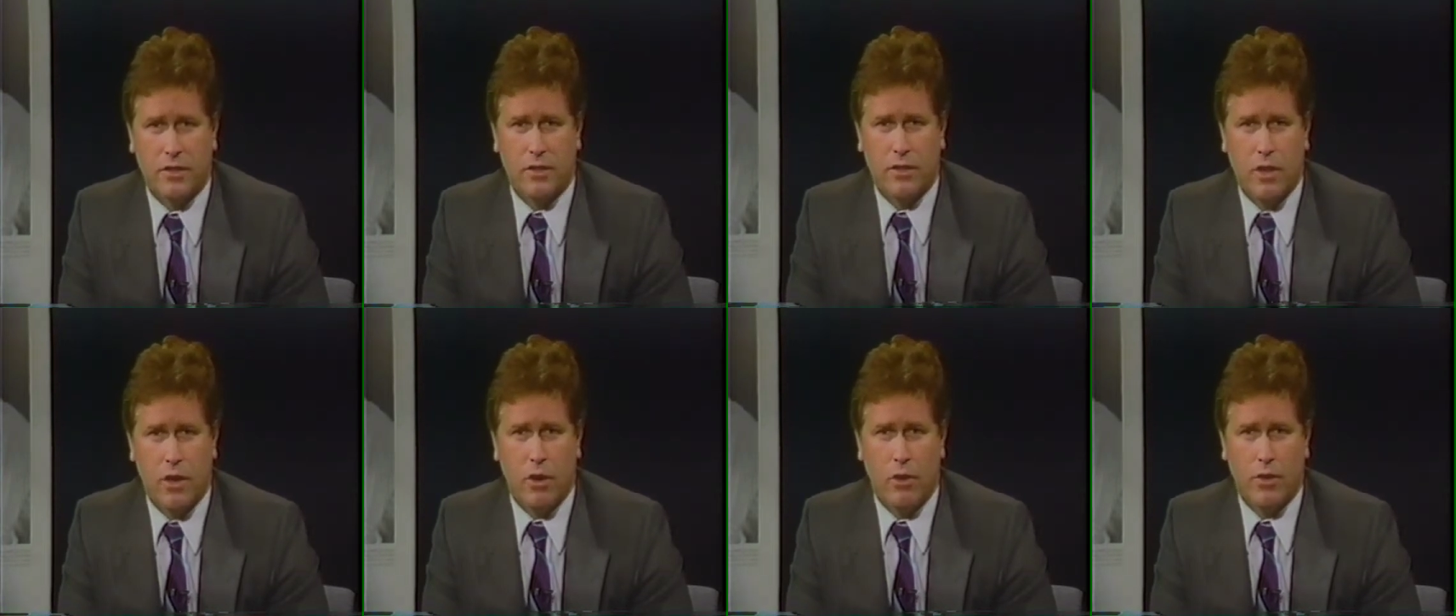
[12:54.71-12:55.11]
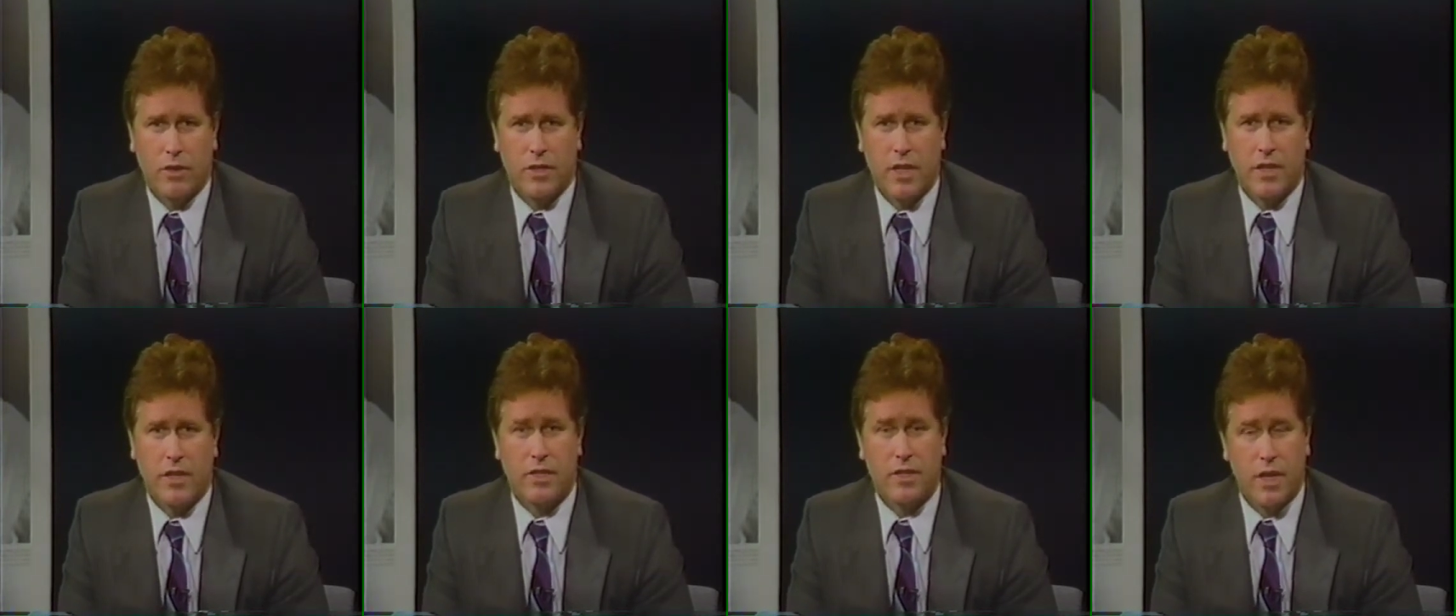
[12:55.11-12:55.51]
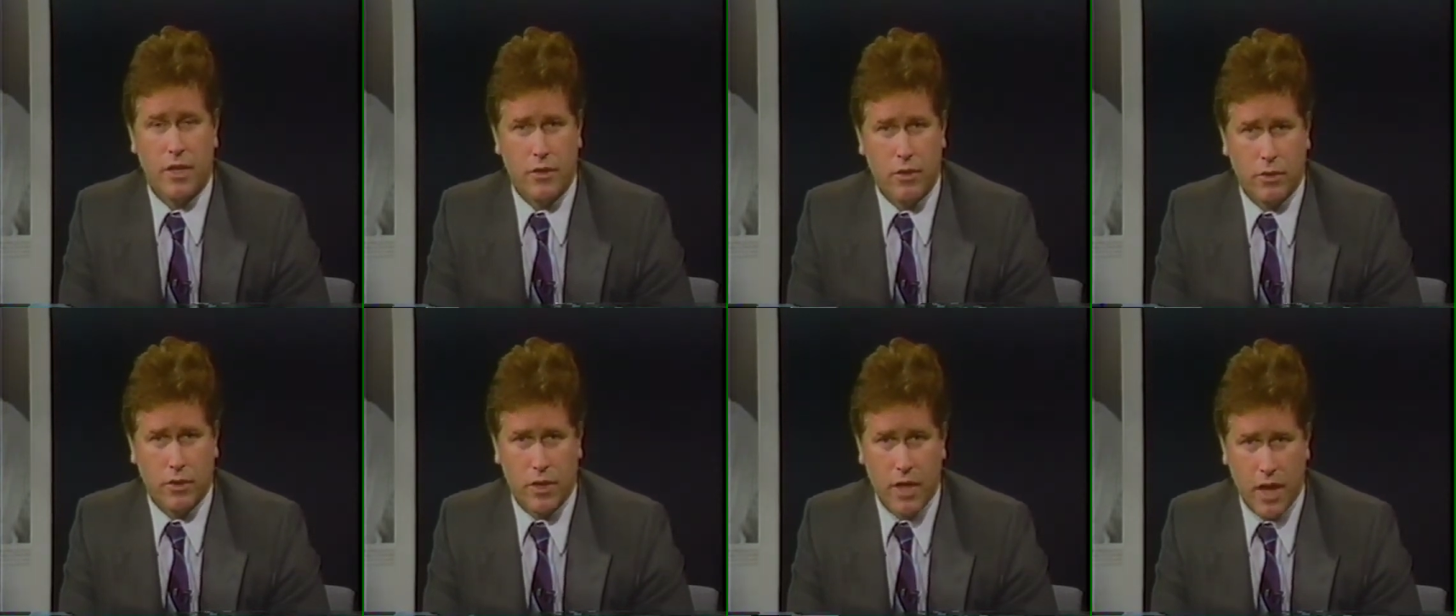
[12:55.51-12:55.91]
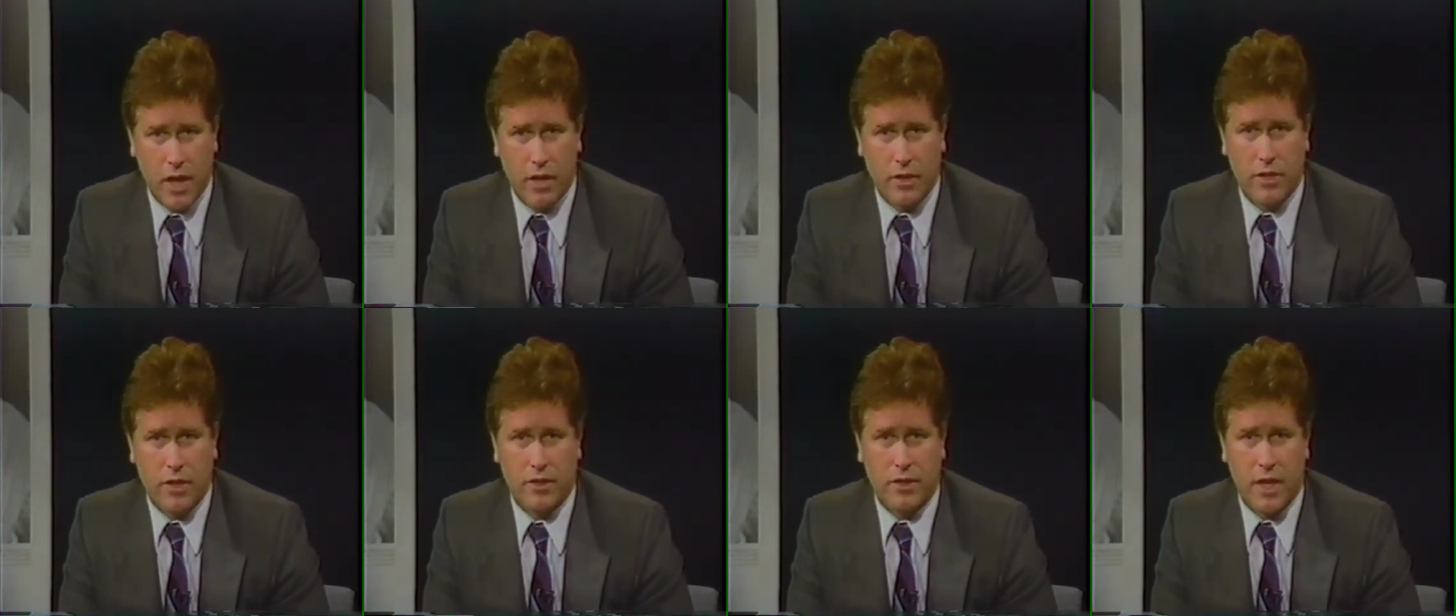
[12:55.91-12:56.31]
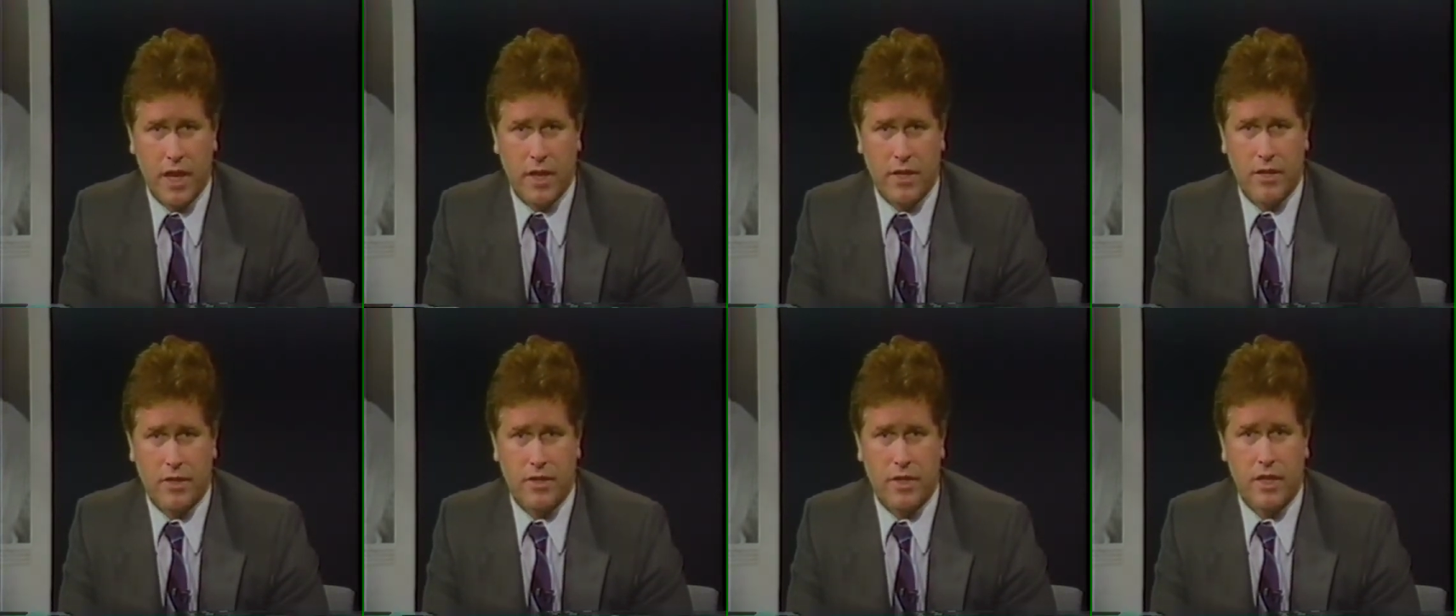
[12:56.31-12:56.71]
though, is that the Central Intelligence
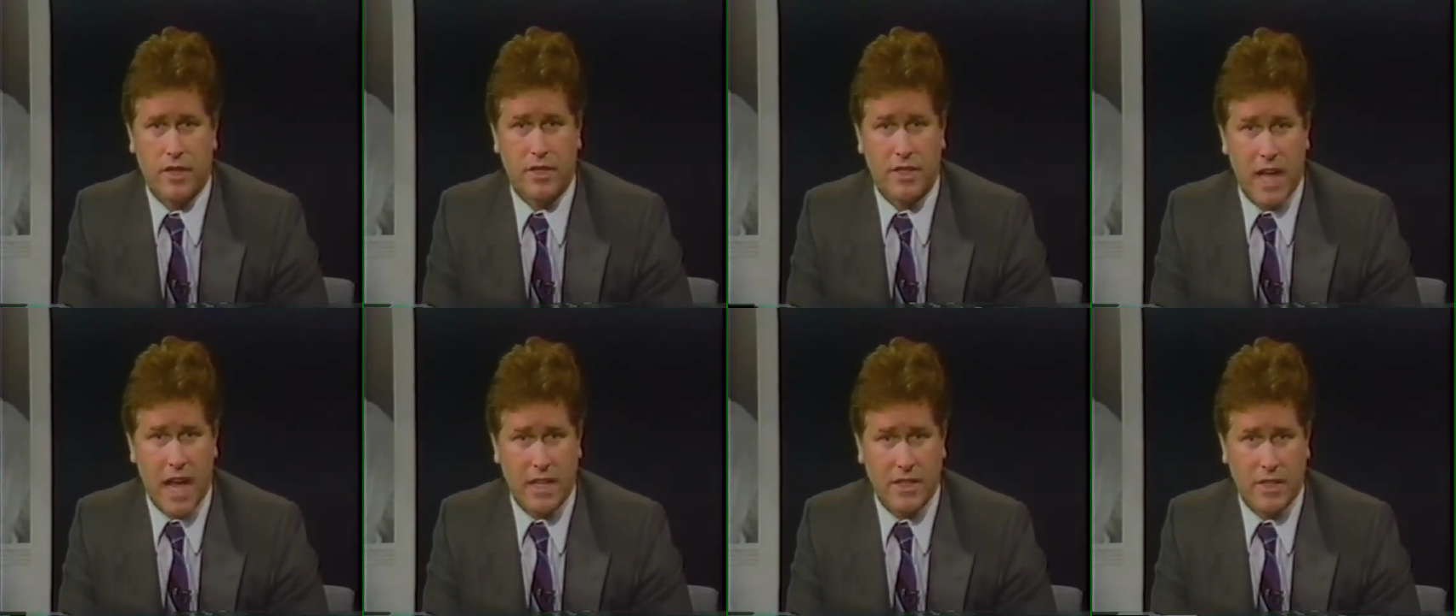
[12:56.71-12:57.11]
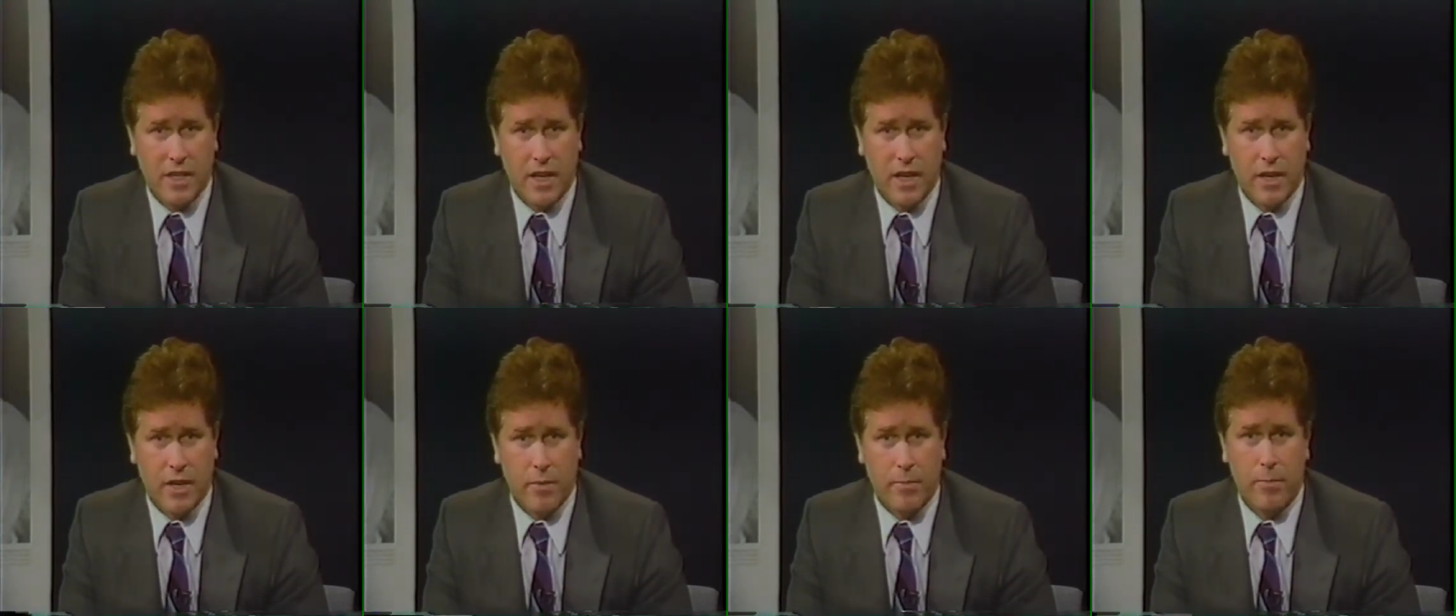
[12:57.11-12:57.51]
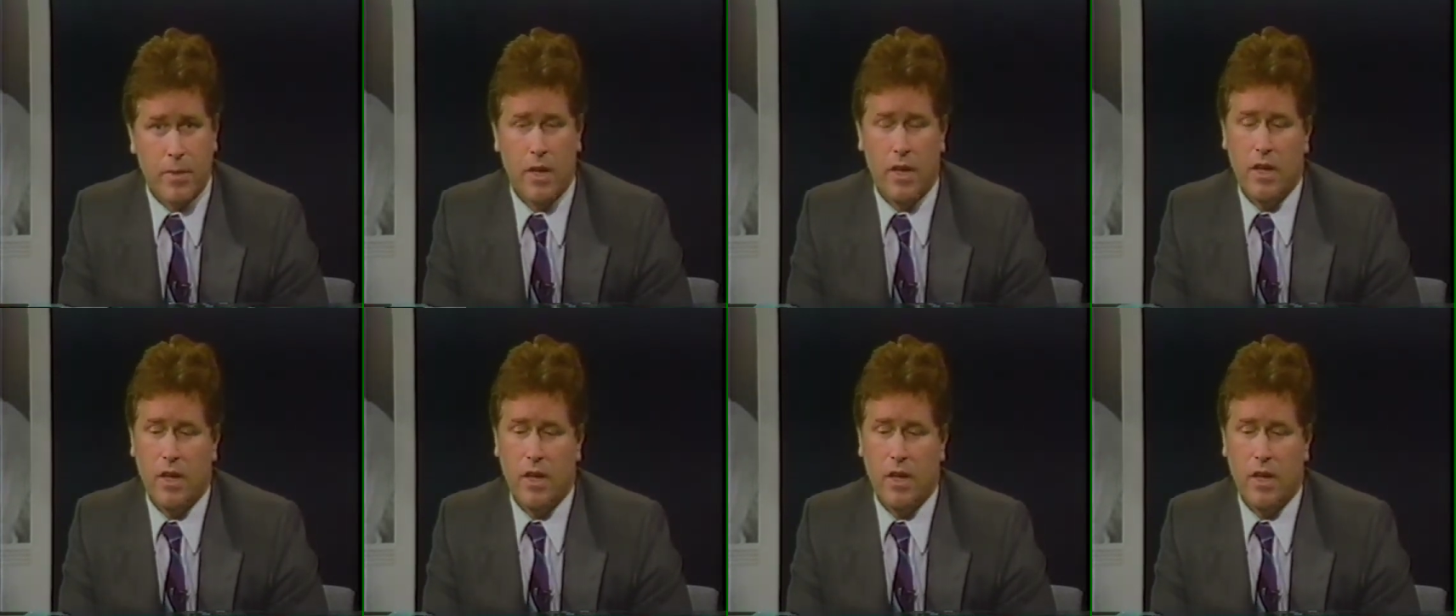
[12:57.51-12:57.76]
Agency assassinated him.